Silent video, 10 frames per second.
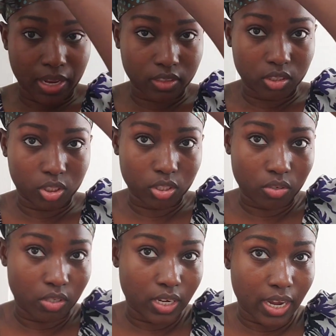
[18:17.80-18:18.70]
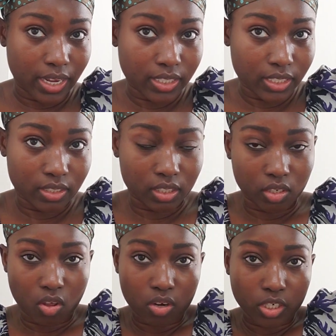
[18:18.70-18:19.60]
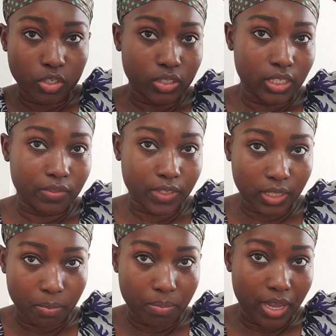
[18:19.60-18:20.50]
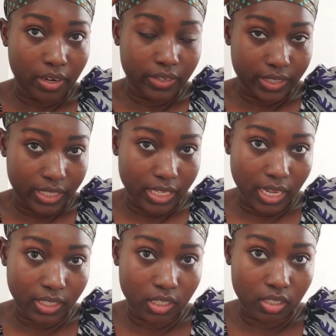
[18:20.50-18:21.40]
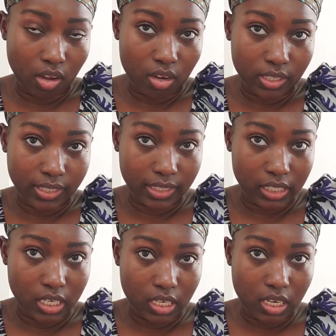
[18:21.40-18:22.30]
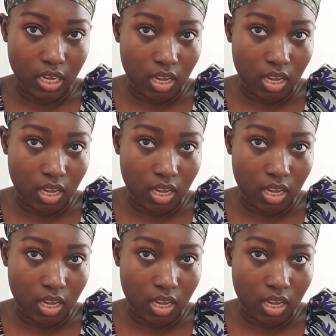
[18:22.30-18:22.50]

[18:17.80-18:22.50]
back to show you guys. And the longer you leave it, the better it sets, honestly.